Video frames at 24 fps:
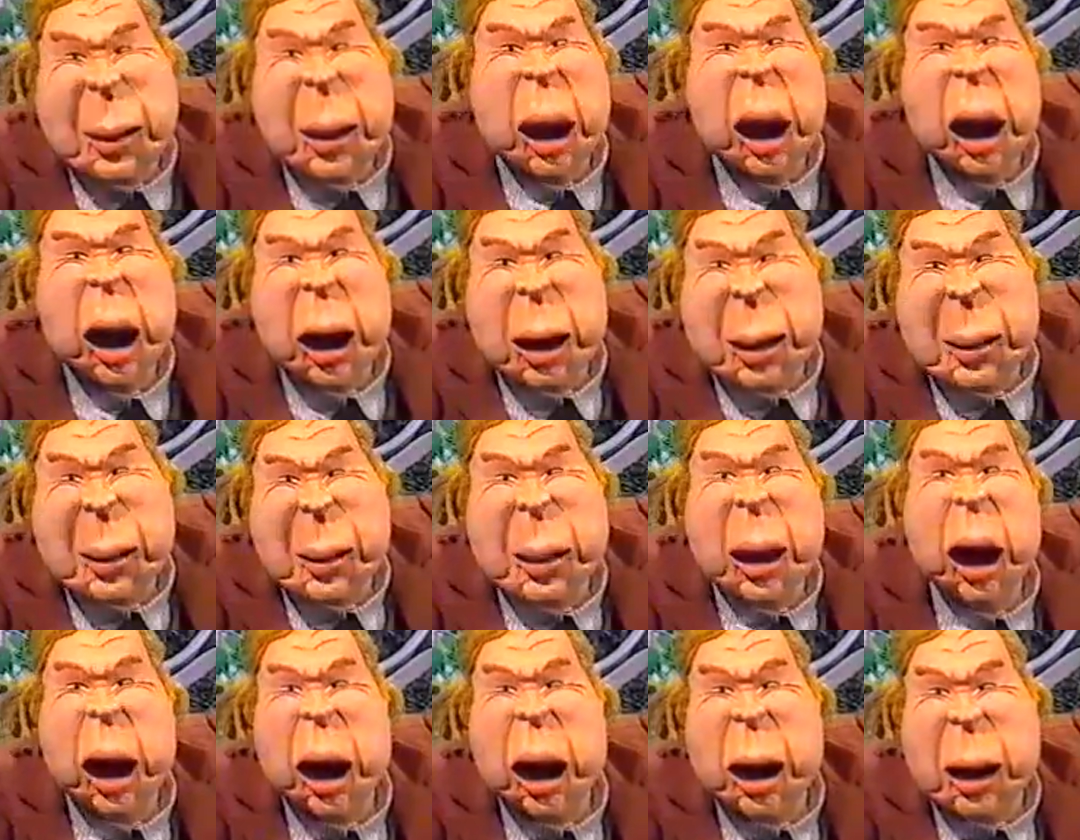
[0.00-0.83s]
John
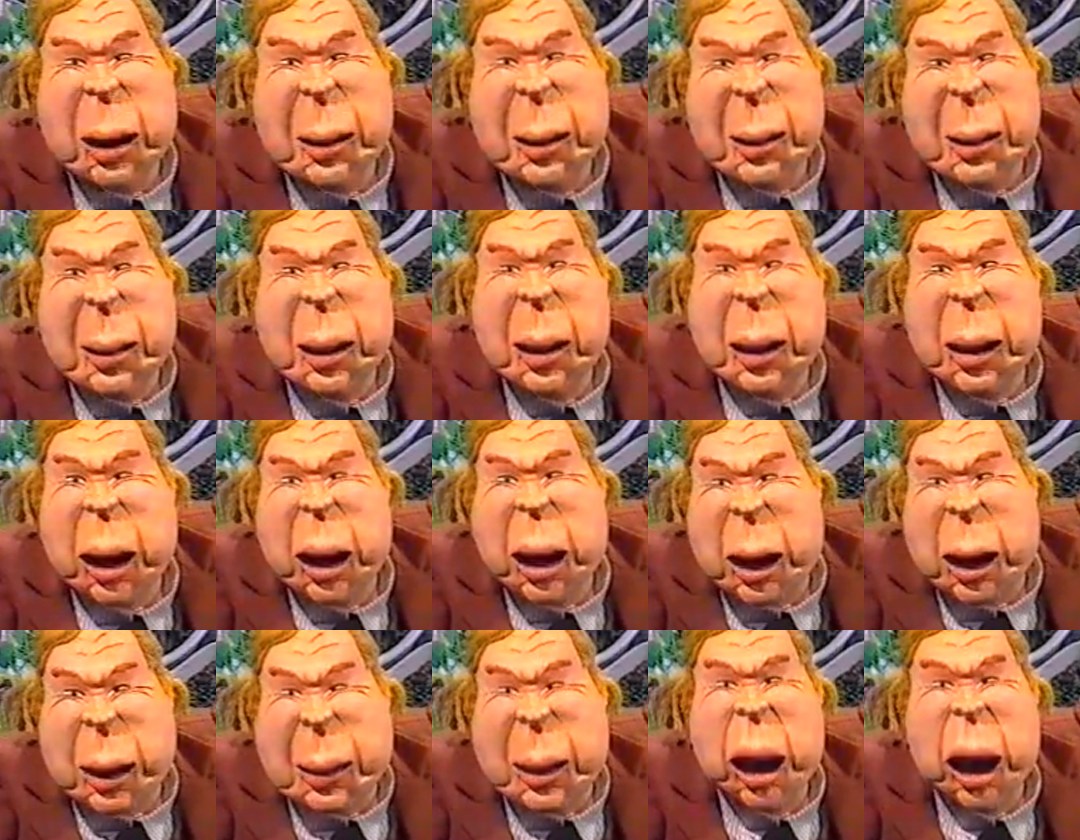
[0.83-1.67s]
Scrooge.
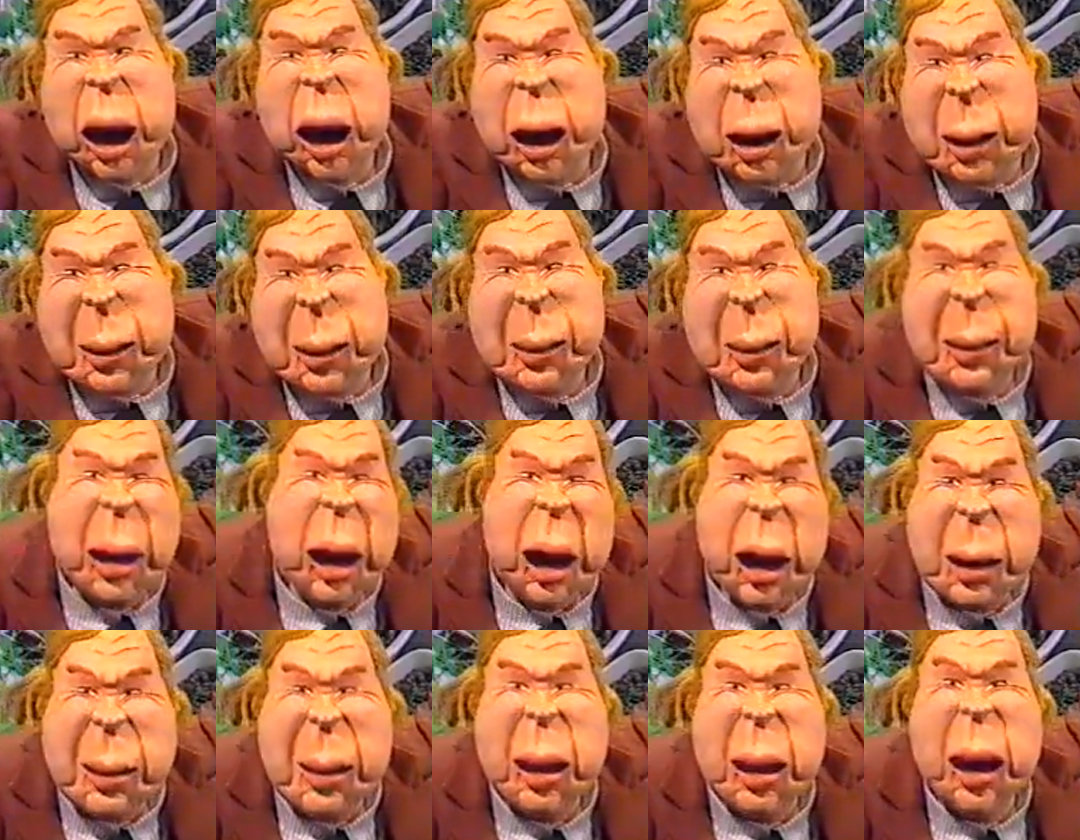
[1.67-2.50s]
In this
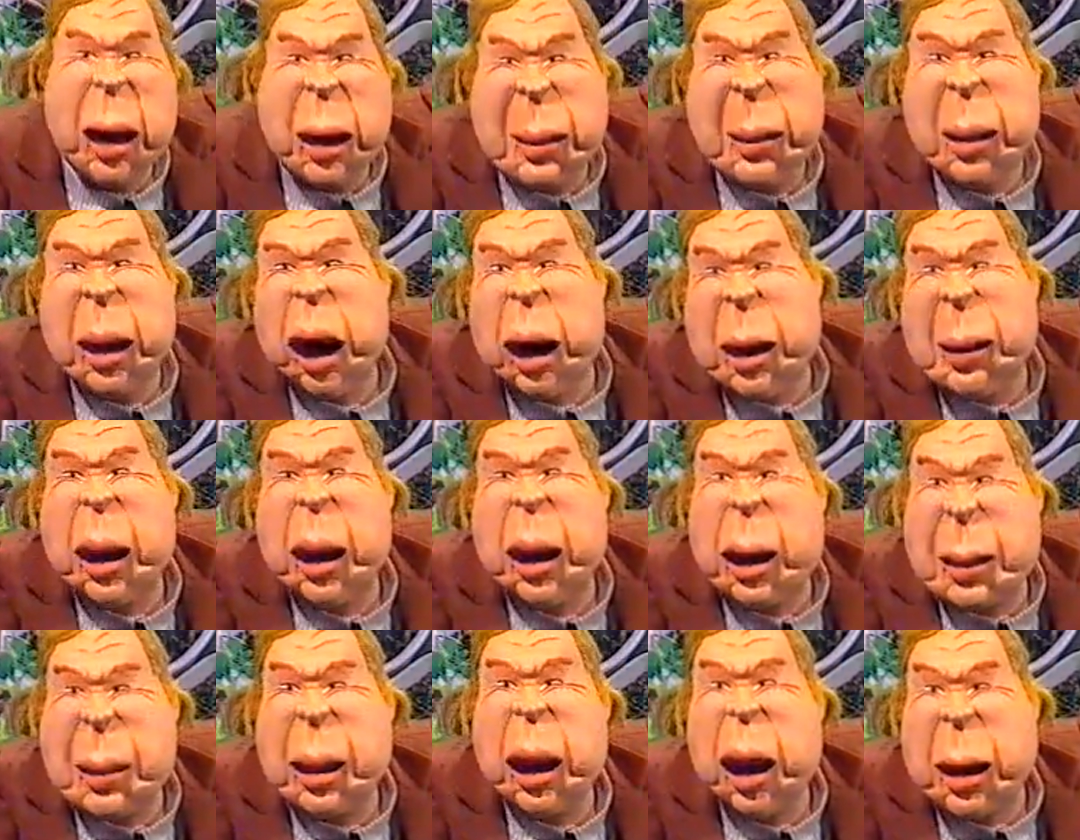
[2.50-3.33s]
live eyewitness wish
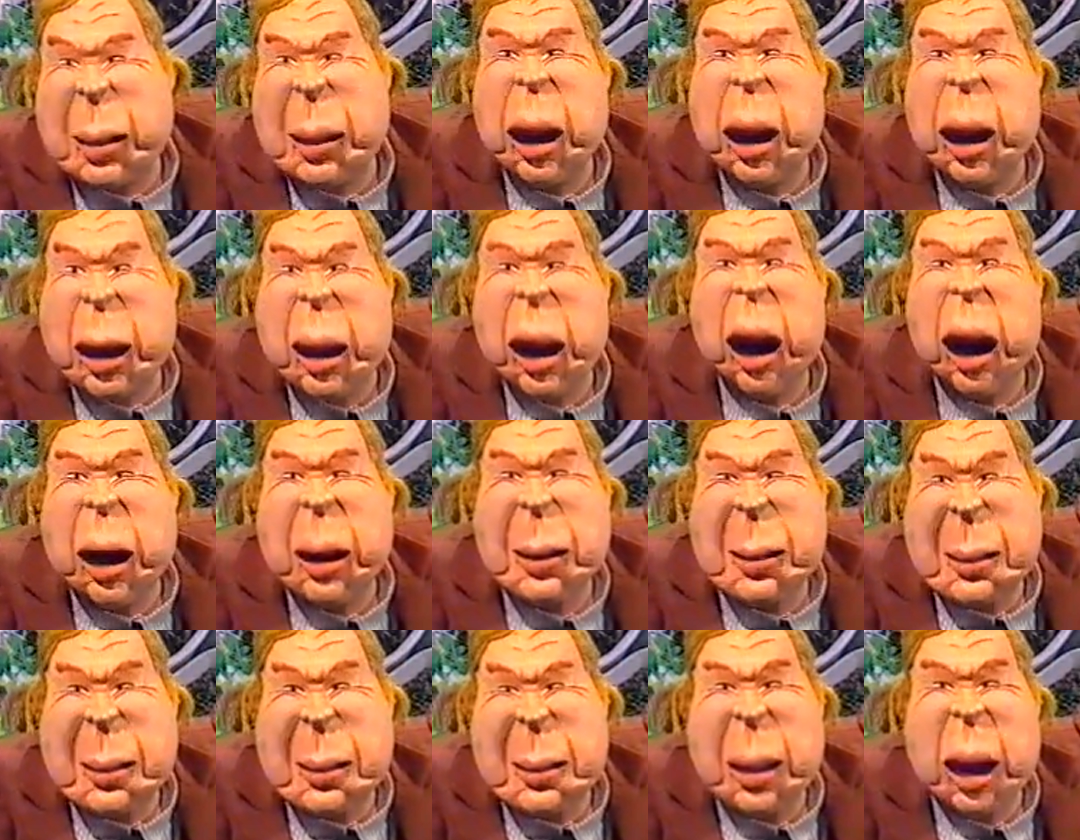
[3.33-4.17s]
you were there
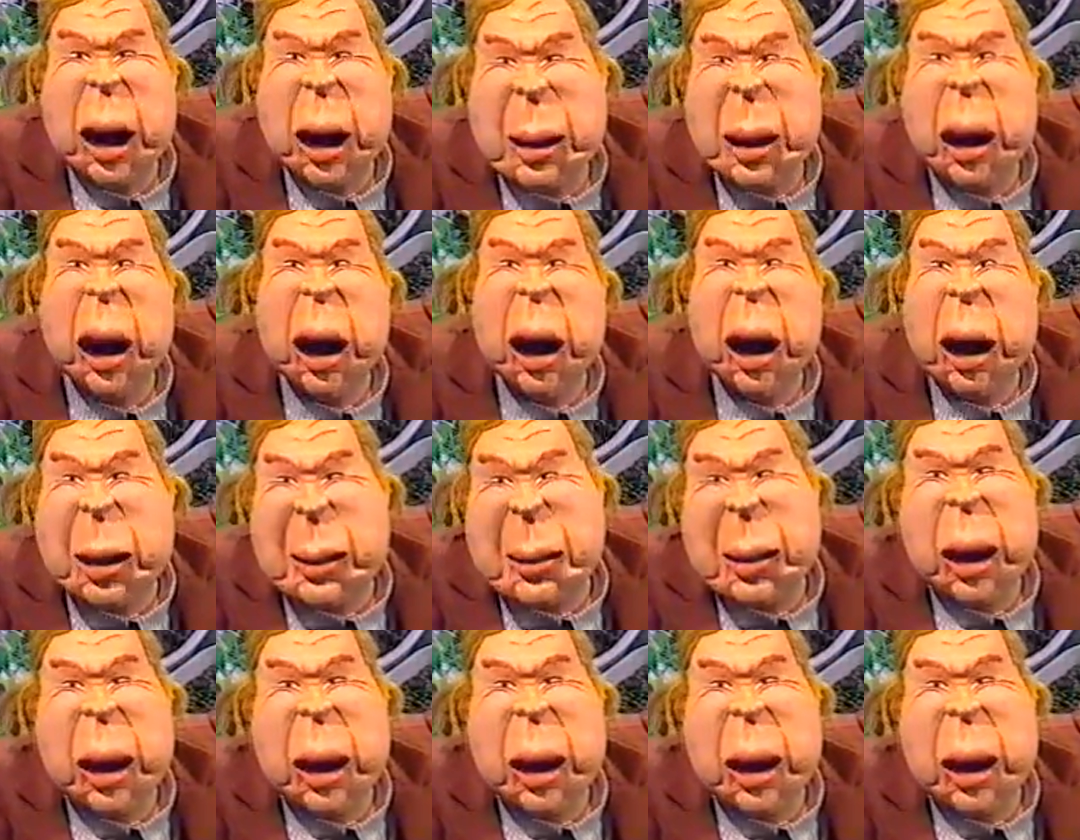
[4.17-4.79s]
interview with George